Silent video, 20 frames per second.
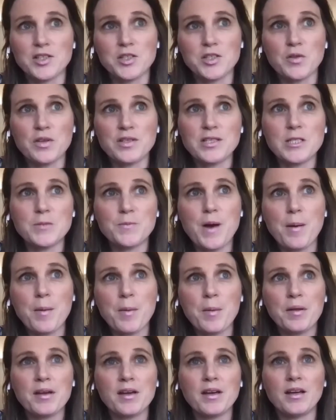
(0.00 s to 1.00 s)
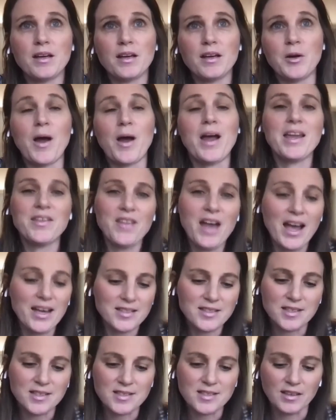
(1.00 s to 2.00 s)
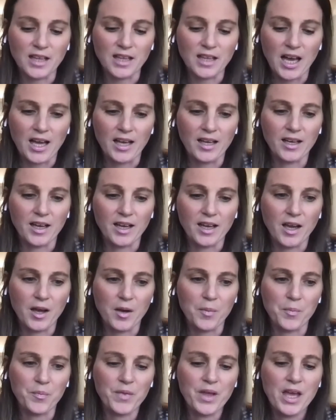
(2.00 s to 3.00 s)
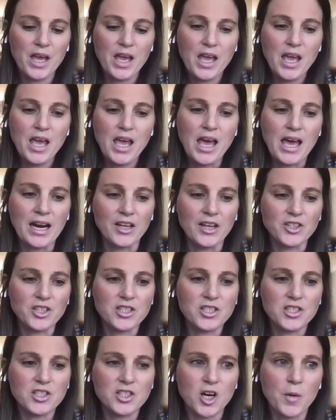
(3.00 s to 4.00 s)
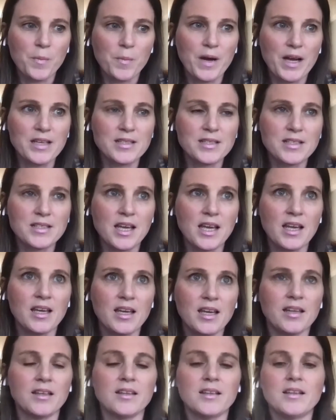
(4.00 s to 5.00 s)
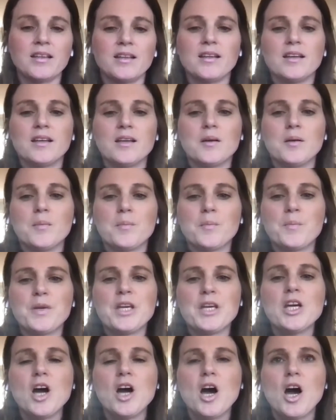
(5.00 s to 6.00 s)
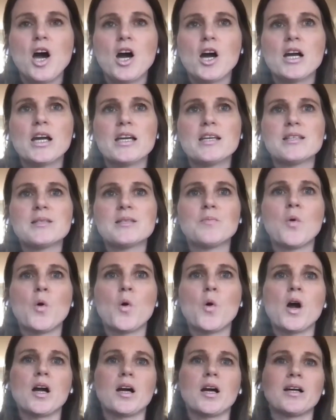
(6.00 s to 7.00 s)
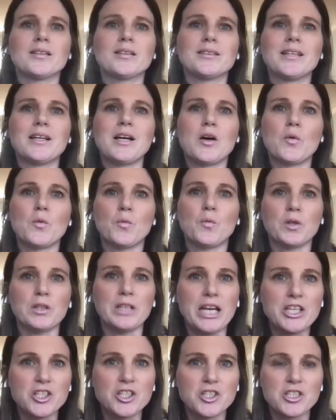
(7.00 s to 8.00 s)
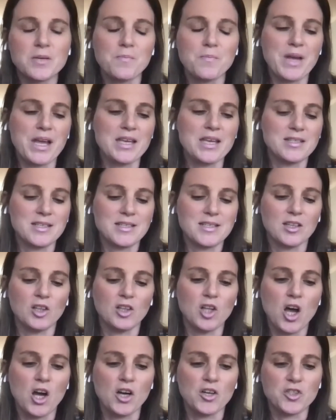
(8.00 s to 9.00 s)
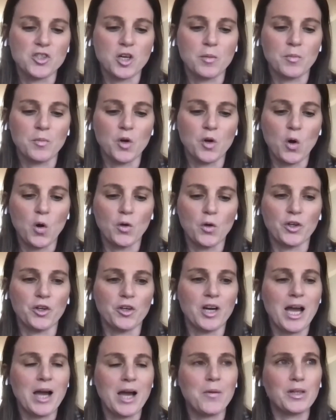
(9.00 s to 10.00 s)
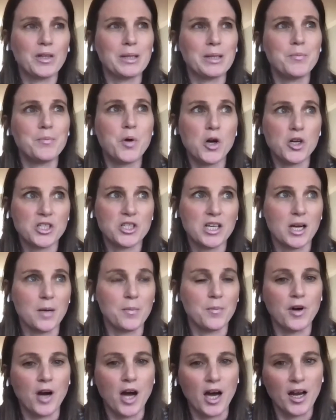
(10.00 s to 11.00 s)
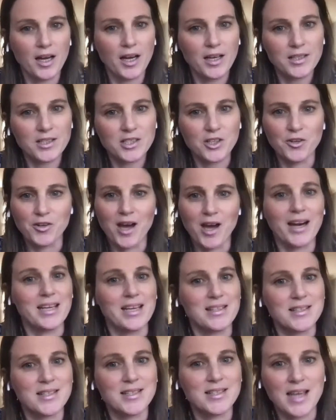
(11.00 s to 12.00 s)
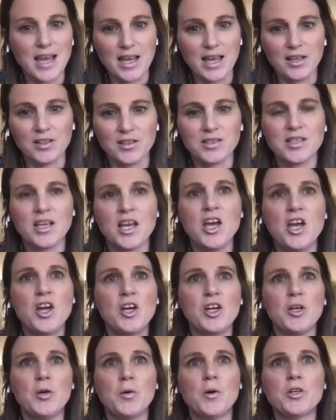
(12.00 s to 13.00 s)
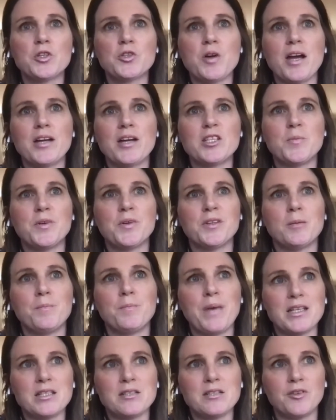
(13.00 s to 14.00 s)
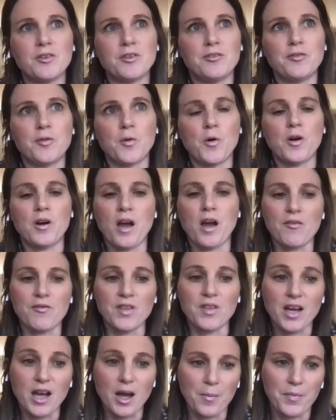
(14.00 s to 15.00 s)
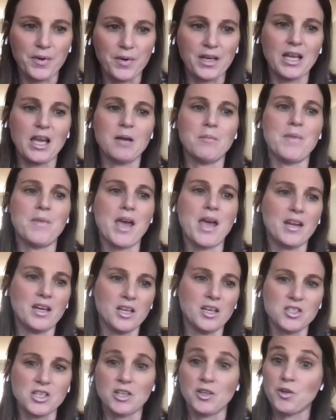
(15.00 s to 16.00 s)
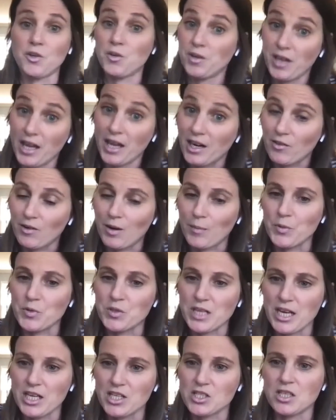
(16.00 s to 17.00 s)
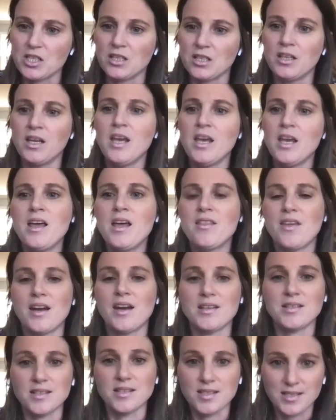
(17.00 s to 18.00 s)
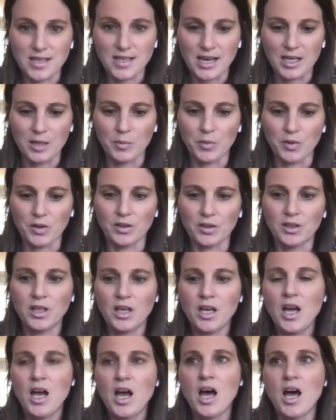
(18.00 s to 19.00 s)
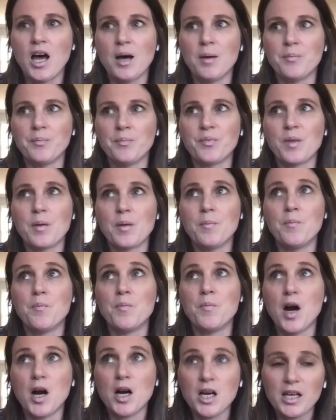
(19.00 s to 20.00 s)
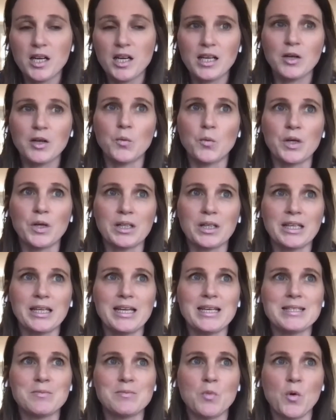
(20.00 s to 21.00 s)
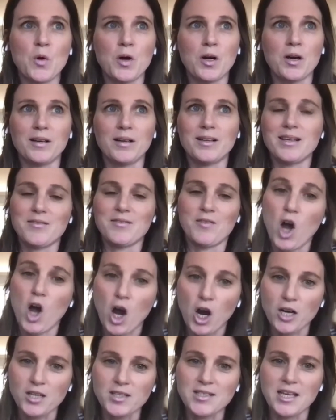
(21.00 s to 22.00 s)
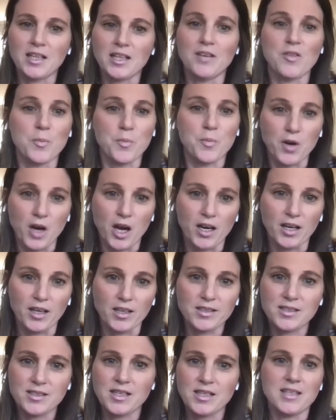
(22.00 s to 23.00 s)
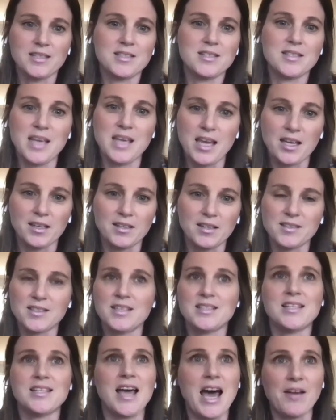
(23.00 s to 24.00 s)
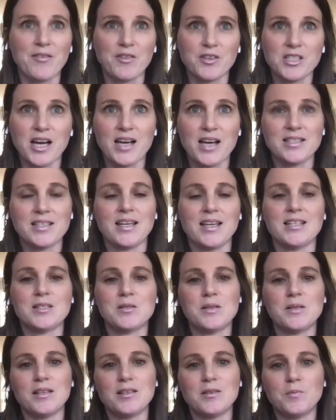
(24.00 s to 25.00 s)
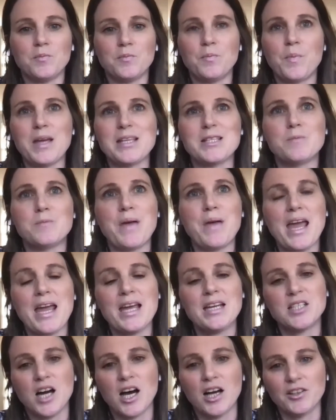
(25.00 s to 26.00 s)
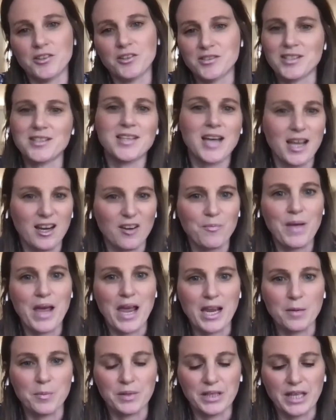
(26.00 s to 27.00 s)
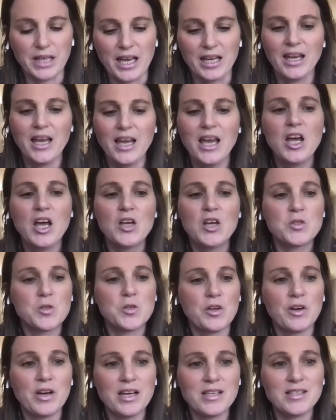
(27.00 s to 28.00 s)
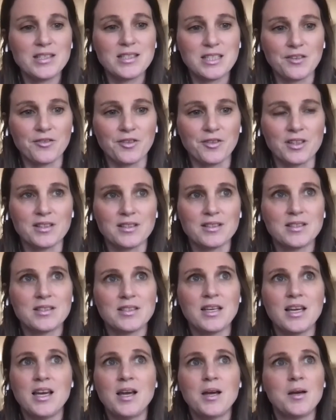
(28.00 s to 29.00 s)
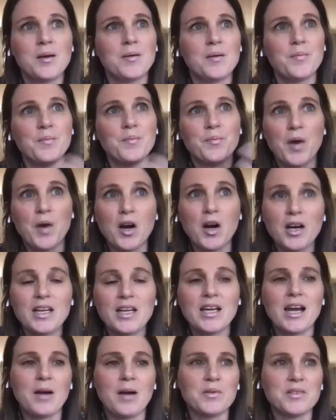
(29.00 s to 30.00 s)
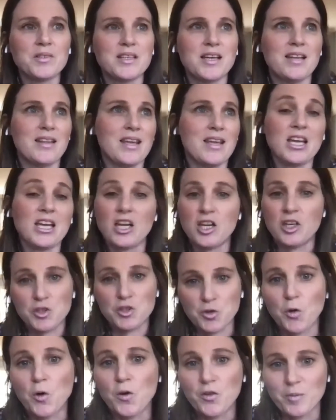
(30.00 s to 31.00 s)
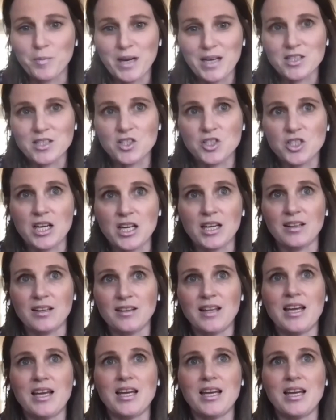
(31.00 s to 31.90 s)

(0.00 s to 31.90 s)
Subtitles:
So this is probably, I get asked this a lot. And I'll just start by saying PR is more relationship based. It's a long-term goal. You're not really pushing a product. You're not in sales. You are trying to put the best foot forward of the company and manage and create a reputation that is sustainable. Marketing really is more of a hard sell of the product. It's sales, it's advertising, it's paid dollars. It's kind of pay to play. So there is a difference. Marketing, I will say, they can control their messaging.